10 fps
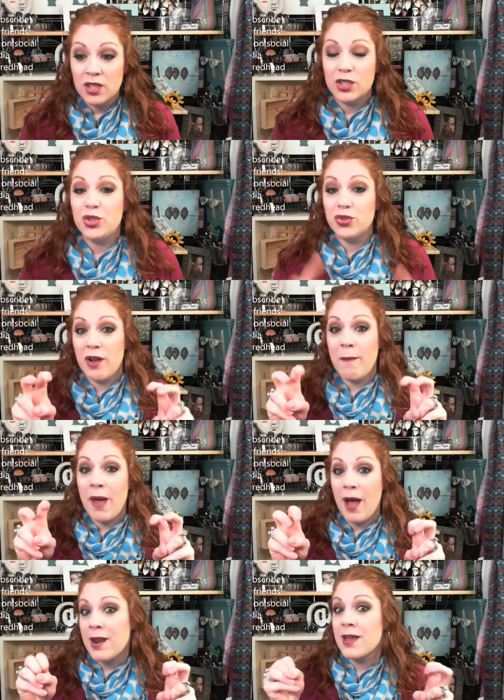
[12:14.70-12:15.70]

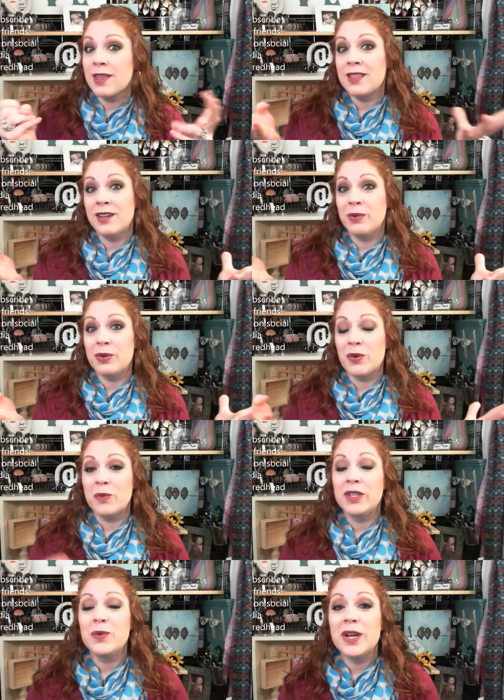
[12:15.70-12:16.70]
dramatic than I would
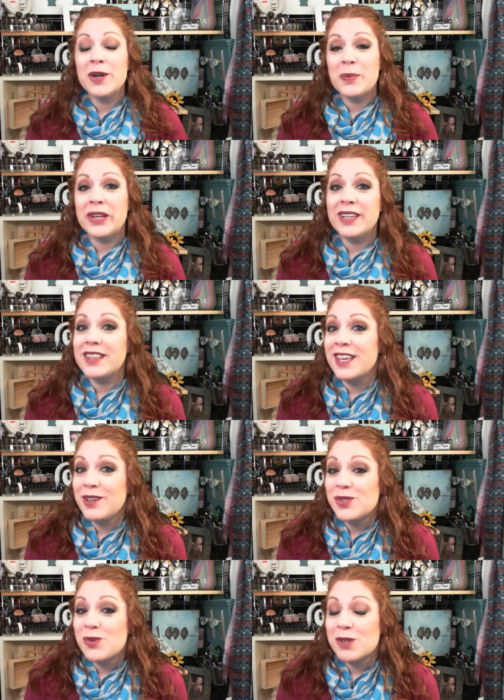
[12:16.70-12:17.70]
normally wear, but thank
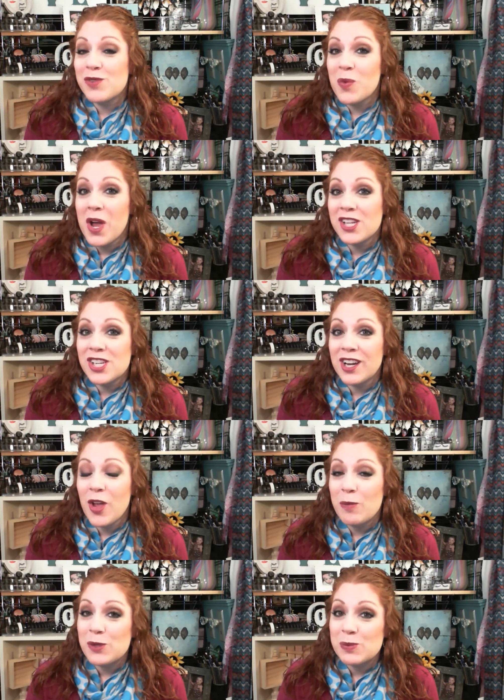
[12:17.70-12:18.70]
you so much for watching and I
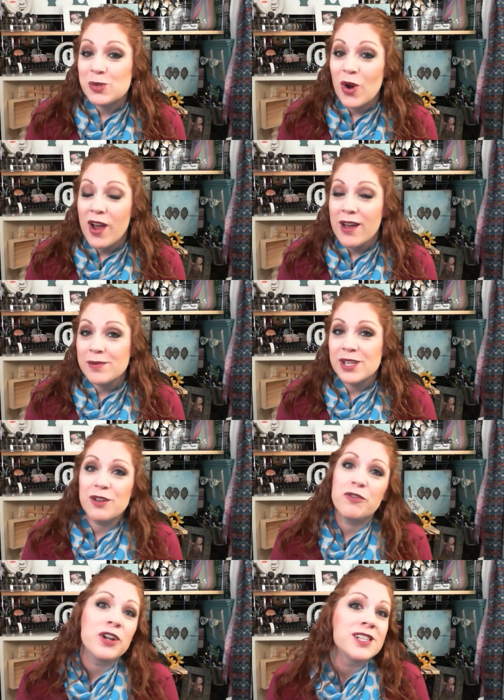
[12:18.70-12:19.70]
hope you subscribe, tell
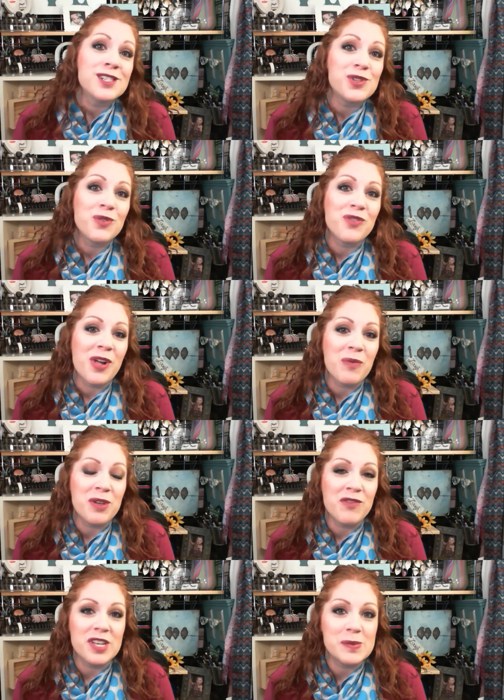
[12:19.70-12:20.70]
your friends. You can follow me
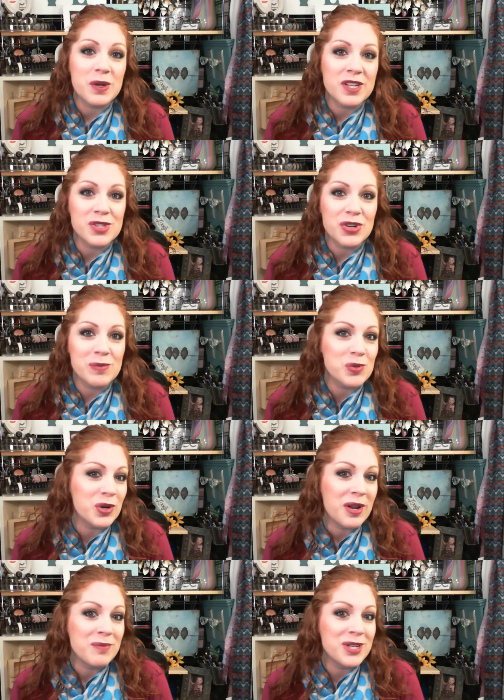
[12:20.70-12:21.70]
on Facebook, Instagram,
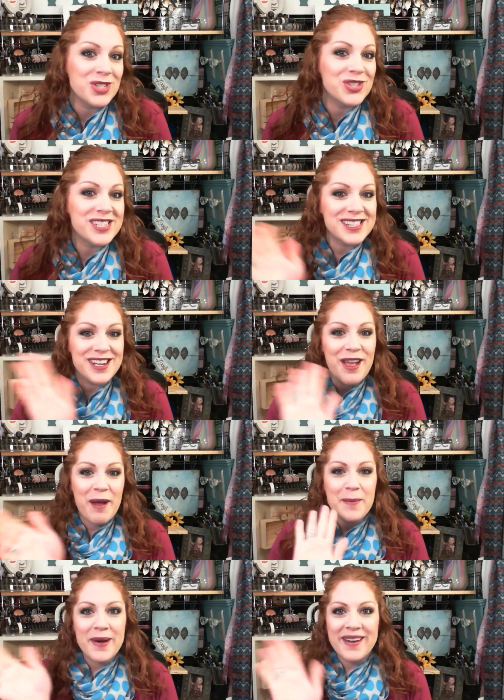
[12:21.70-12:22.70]
Twitter, and Pinterest.
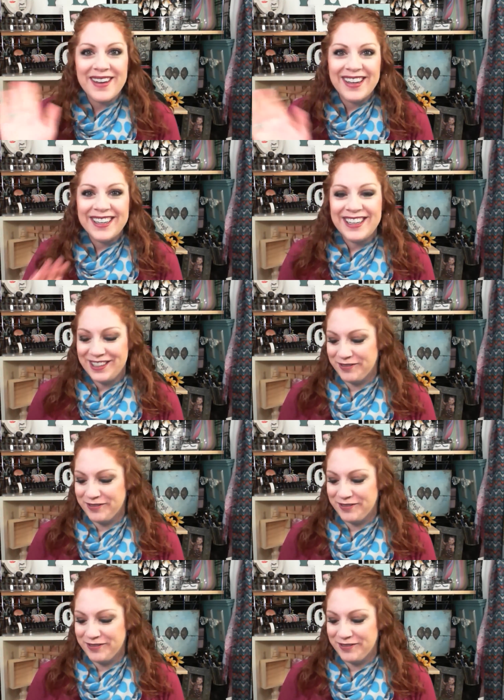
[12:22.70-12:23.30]
Bye!